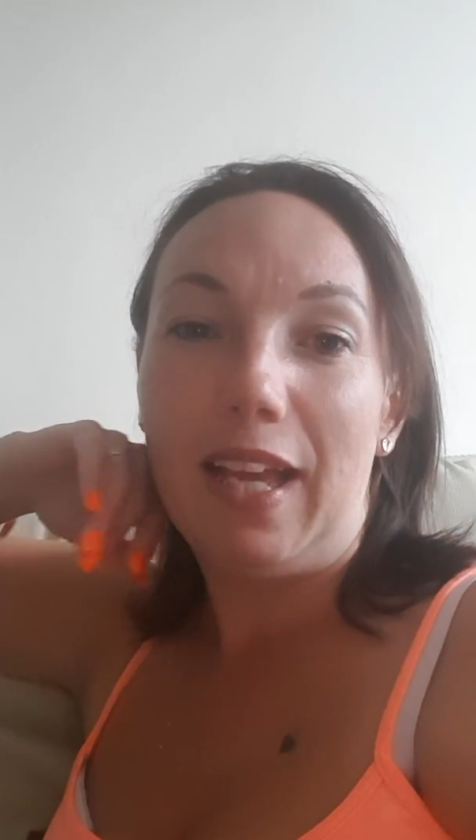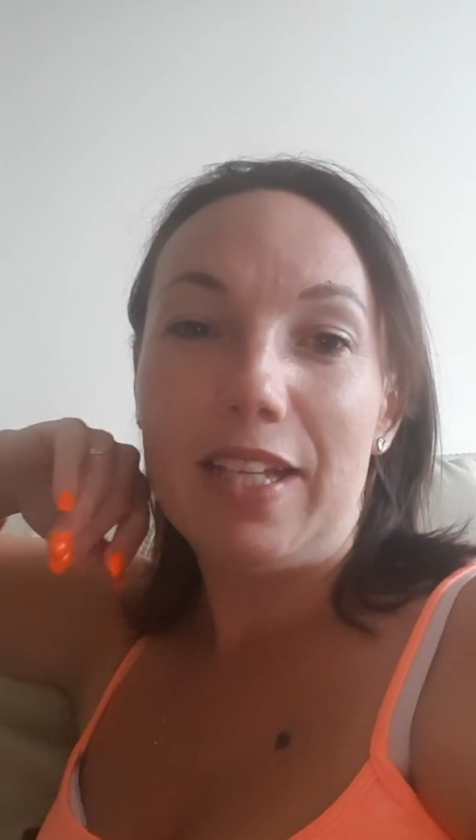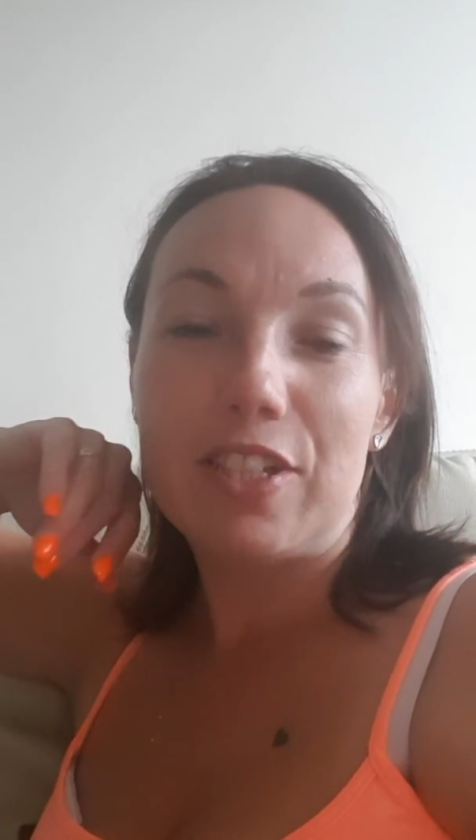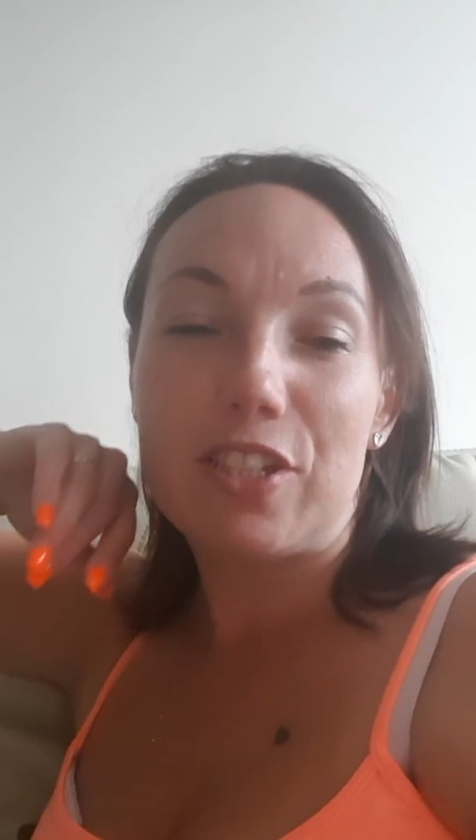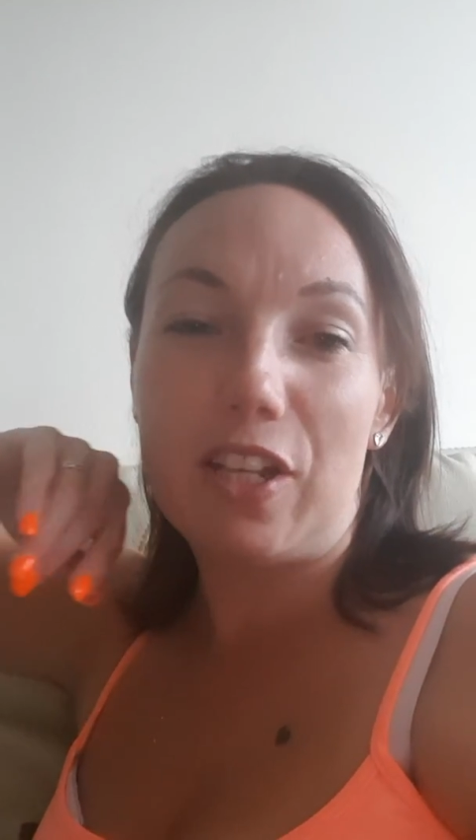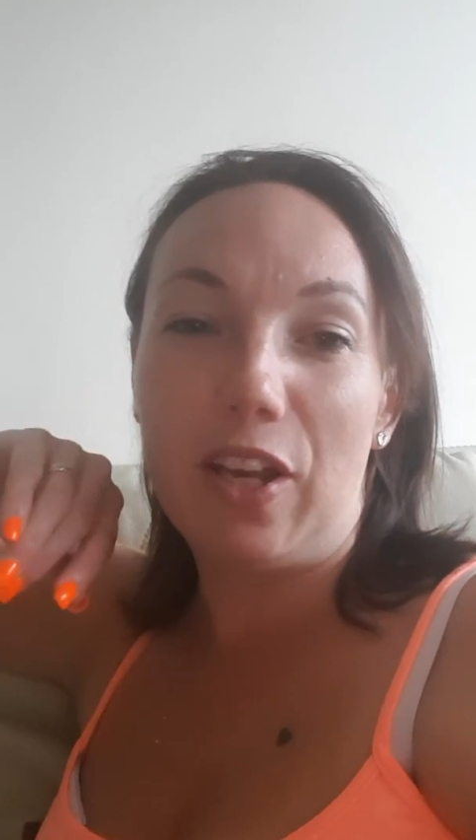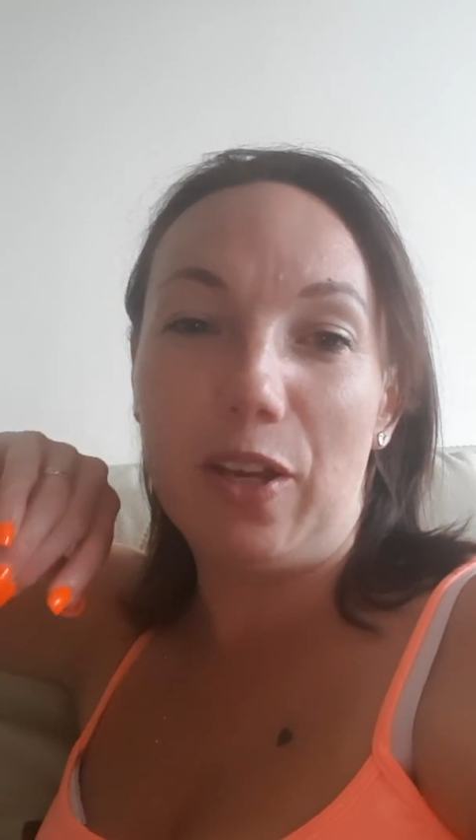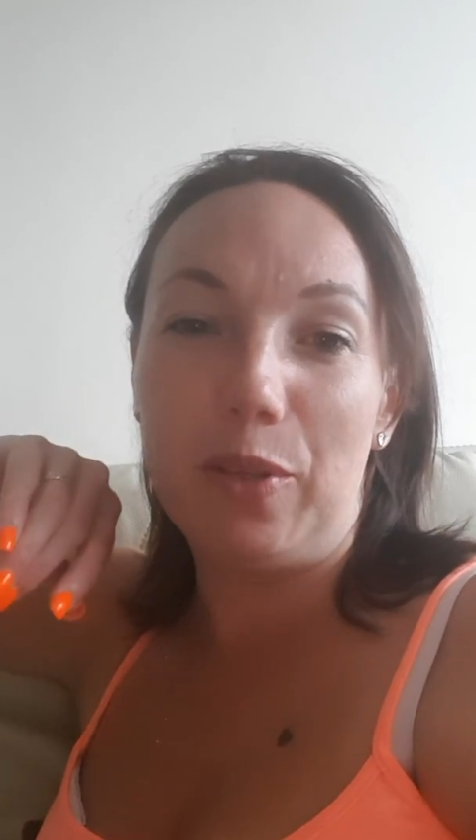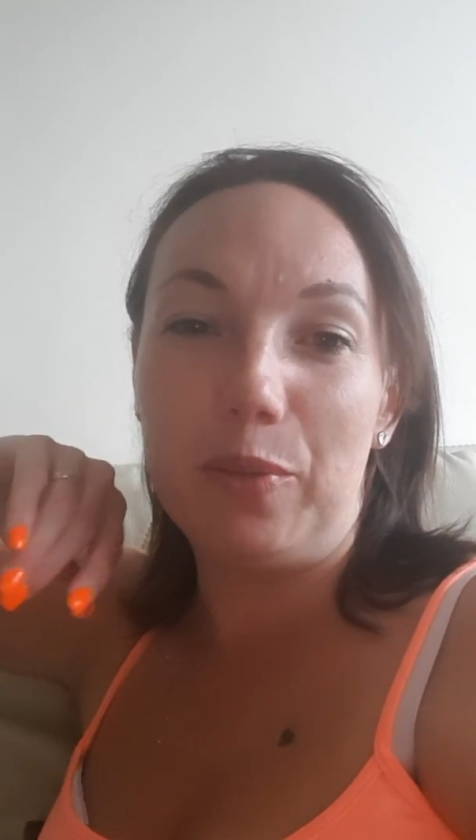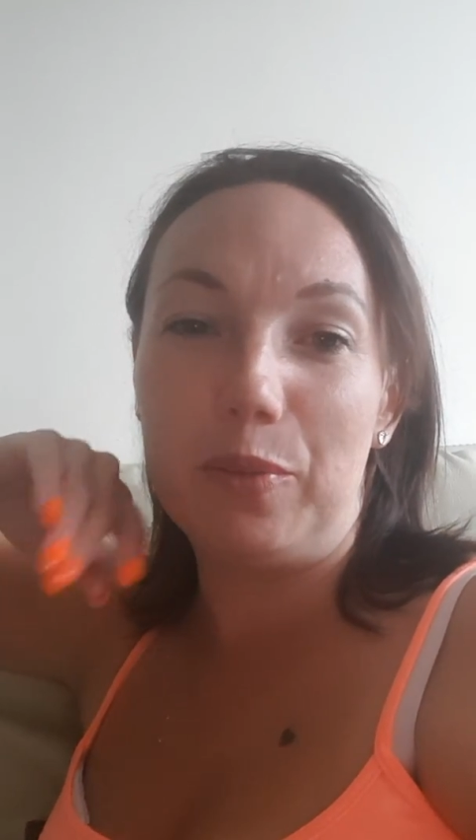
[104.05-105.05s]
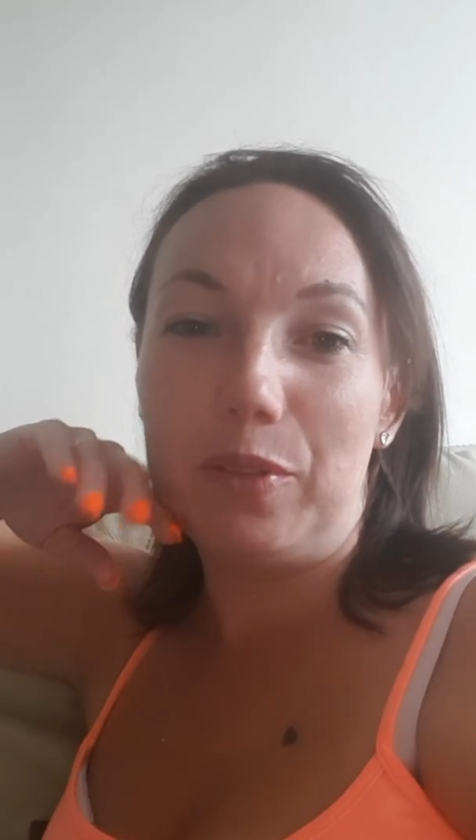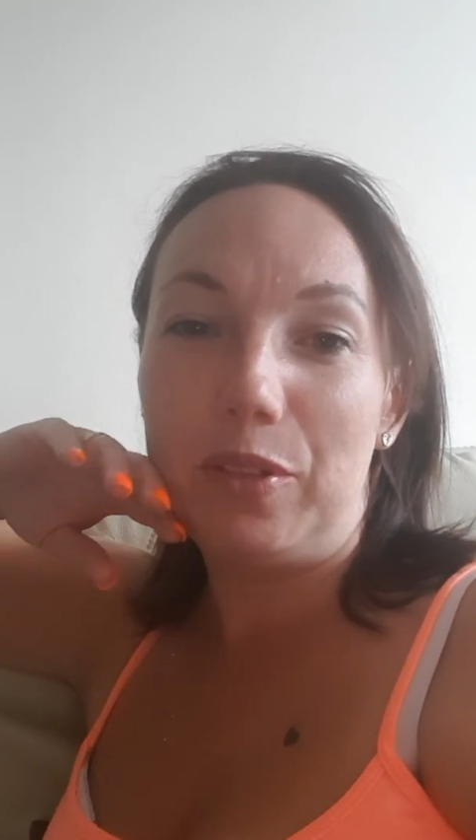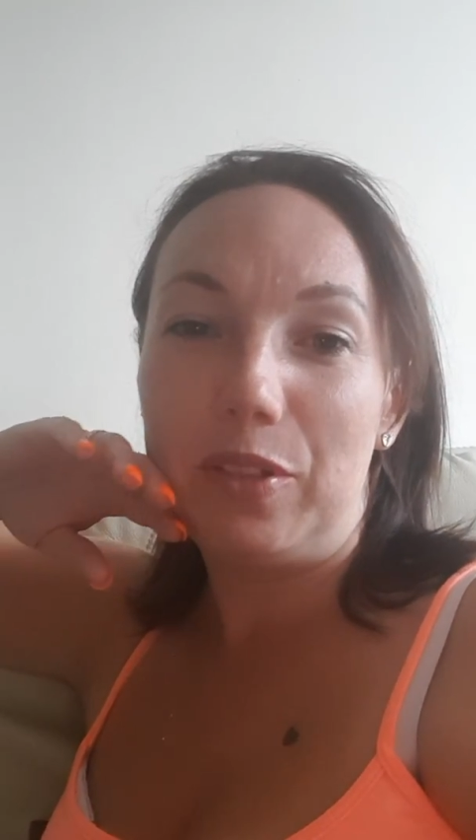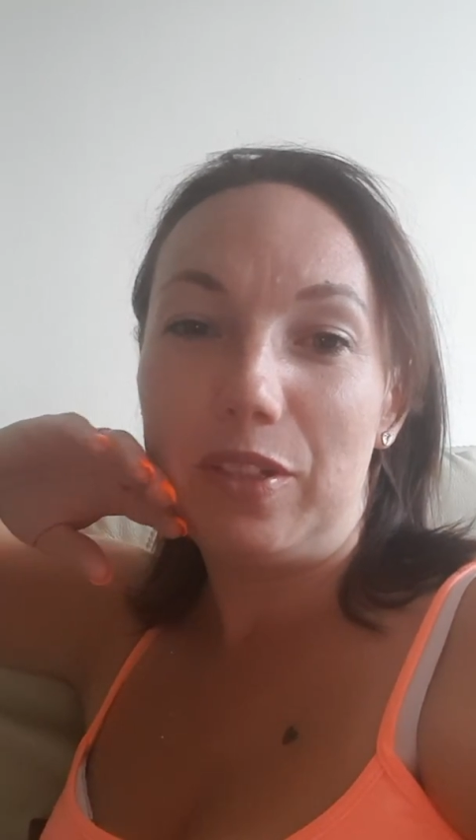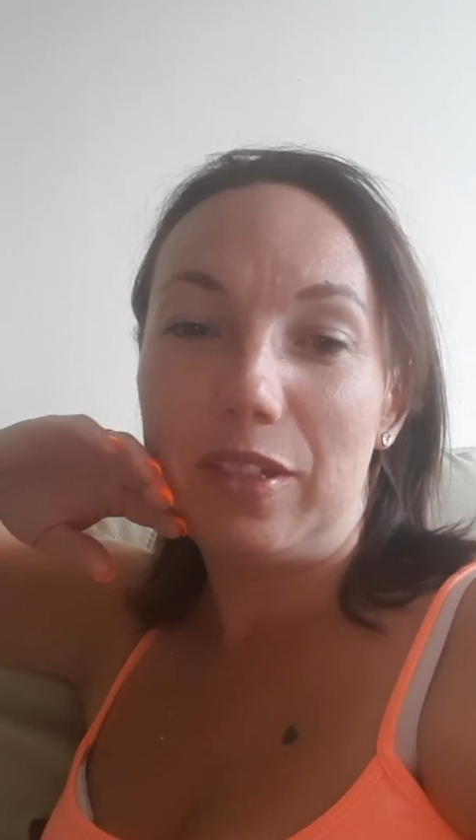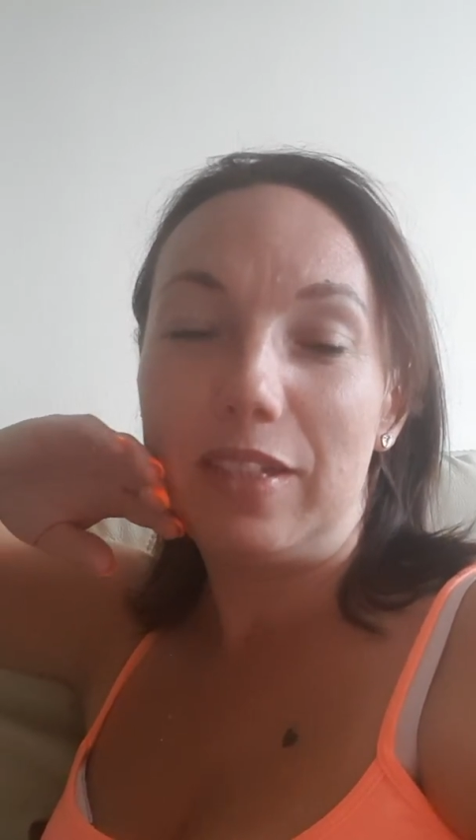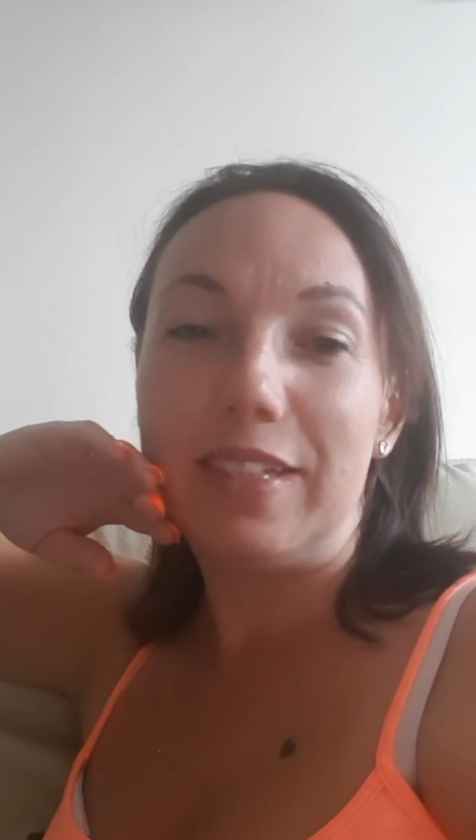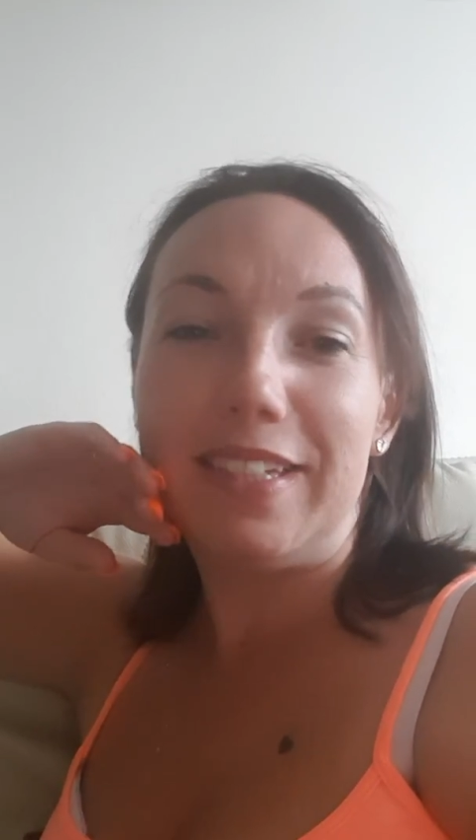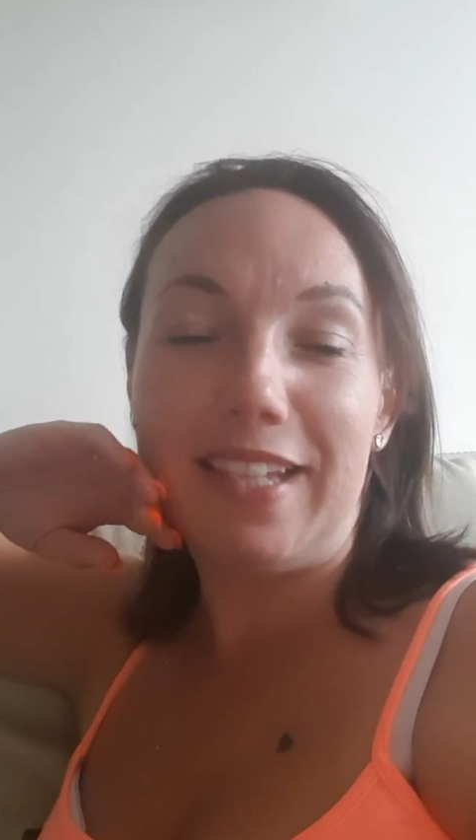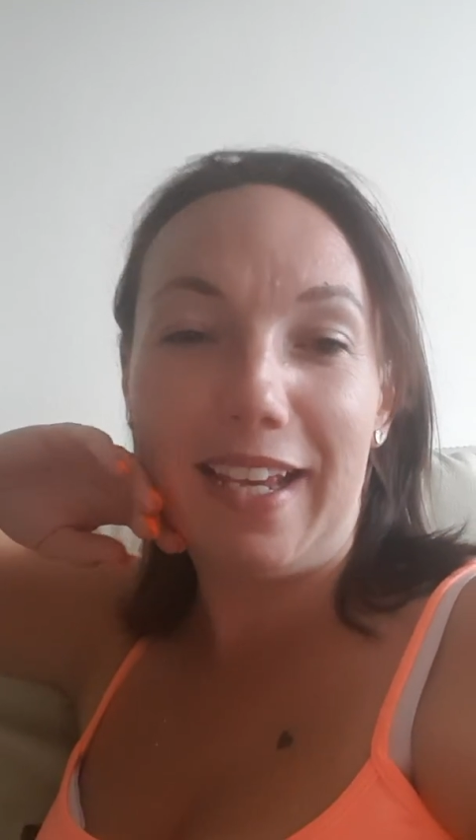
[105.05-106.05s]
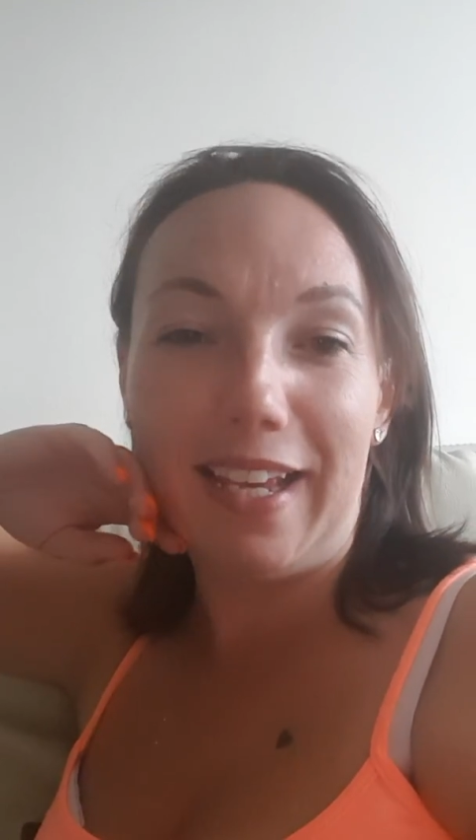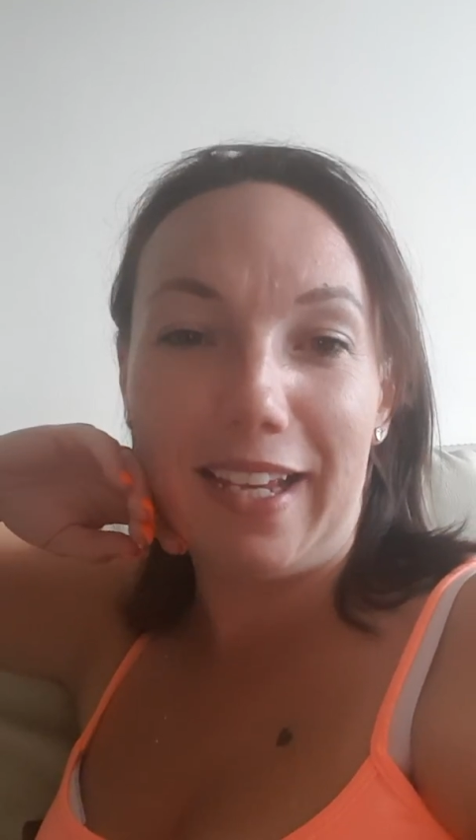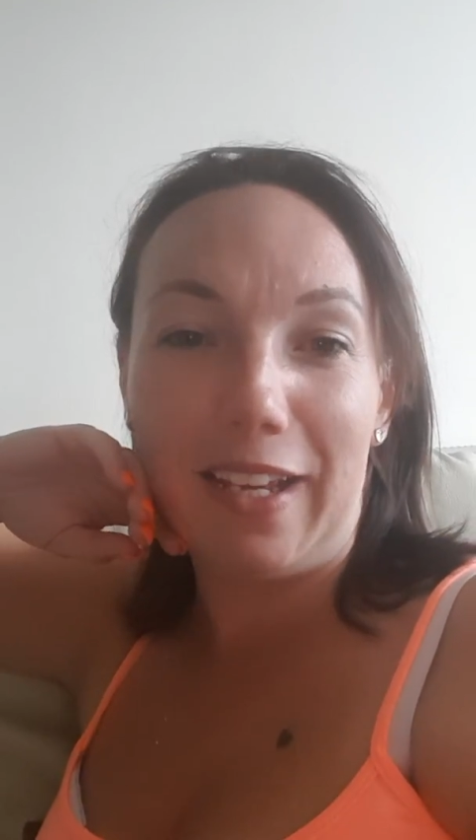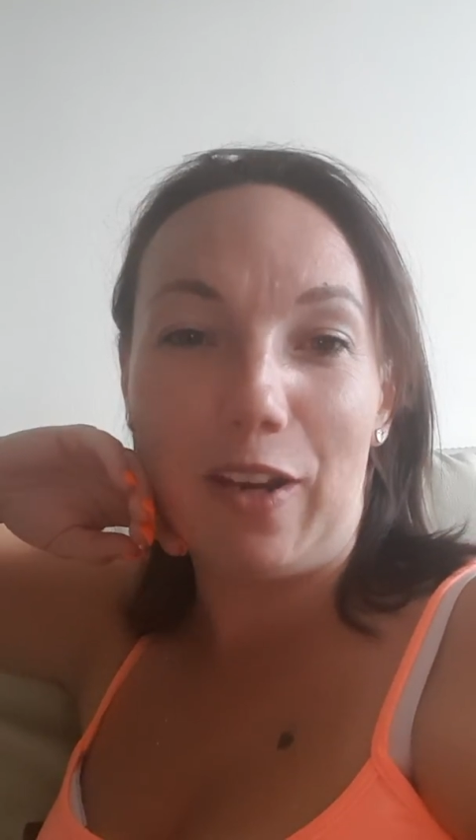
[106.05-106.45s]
So, yeah,